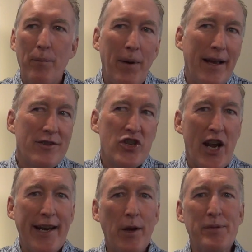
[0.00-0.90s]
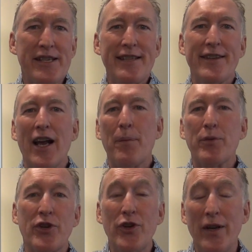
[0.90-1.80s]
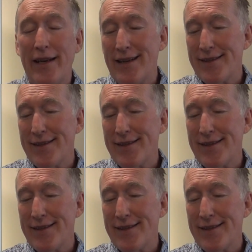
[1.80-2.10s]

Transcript: But Jacob sees an opportunity.